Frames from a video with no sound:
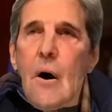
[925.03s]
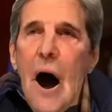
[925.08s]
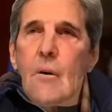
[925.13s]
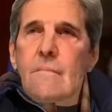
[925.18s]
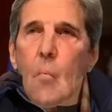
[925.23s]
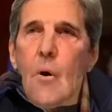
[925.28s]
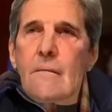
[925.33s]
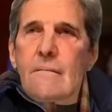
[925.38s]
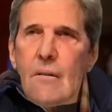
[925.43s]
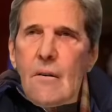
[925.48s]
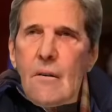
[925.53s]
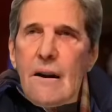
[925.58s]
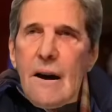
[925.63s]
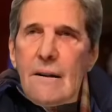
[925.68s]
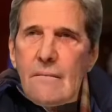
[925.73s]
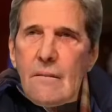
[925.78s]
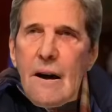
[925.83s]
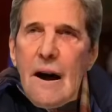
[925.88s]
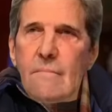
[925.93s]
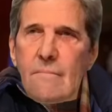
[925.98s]
I want
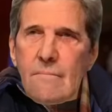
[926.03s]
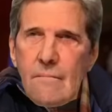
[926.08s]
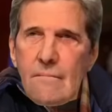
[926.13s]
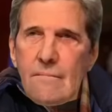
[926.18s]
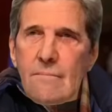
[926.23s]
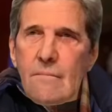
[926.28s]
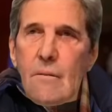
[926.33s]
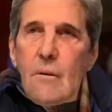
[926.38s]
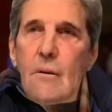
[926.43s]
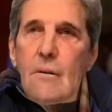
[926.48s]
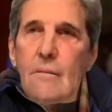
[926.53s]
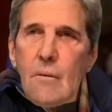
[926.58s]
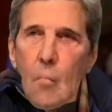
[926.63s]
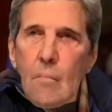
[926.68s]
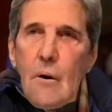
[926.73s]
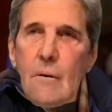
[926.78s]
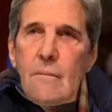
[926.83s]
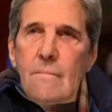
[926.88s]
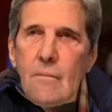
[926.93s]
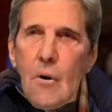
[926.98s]
six houses,
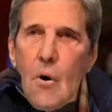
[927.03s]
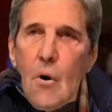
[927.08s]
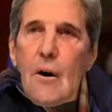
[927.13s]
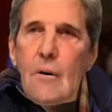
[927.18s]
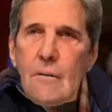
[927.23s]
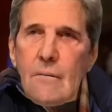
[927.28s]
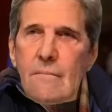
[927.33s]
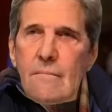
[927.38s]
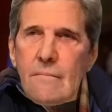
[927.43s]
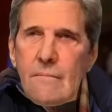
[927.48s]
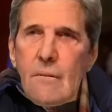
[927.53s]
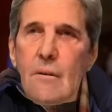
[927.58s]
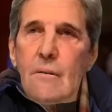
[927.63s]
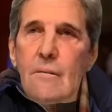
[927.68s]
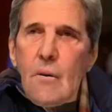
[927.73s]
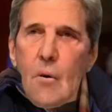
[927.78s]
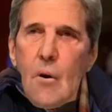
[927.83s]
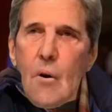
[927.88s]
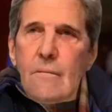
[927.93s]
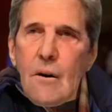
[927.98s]
twelve cars,
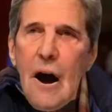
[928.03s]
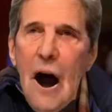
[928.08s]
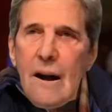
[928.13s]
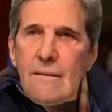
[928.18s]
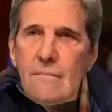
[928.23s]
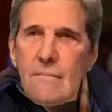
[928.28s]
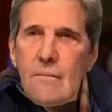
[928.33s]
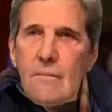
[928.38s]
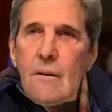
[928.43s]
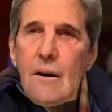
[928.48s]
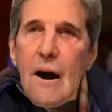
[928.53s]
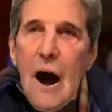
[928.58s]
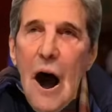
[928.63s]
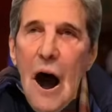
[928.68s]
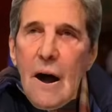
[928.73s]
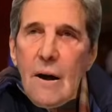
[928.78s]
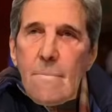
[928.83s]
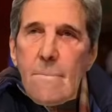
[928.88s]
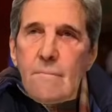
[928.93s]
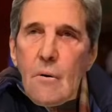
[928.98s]
two yachts,
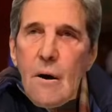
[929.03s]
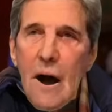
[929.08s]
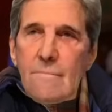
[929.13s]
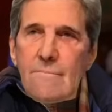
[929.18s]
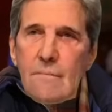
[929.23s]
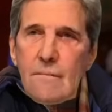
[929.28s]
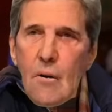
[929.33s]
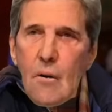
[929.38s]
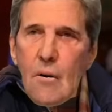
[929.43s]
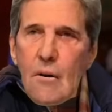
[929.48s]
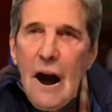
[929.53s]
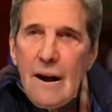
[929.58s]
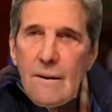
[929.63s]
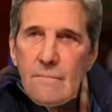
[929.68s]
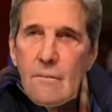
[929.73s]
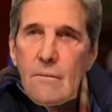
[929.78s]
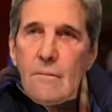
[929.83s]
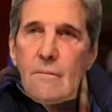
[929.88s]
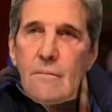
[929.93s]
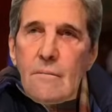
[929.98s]
and a private
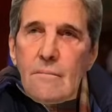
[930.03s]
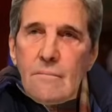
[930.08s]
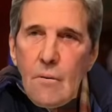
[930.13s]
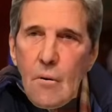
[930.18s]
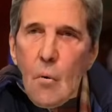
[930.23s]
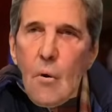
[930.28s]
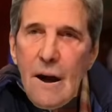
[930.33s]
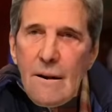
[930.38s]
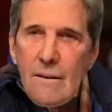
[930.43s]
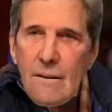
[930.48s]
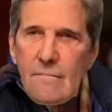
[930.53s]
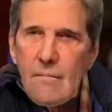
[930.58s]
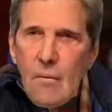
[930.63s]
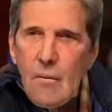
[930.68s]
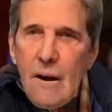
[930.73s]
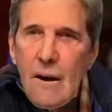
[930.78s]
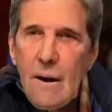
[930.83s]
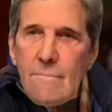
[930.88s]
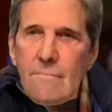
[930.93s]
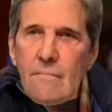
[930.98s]
jet, so I can
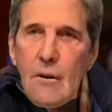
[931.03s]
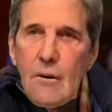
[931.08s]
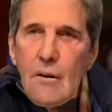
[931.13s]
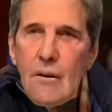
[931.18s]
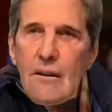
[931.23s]
save the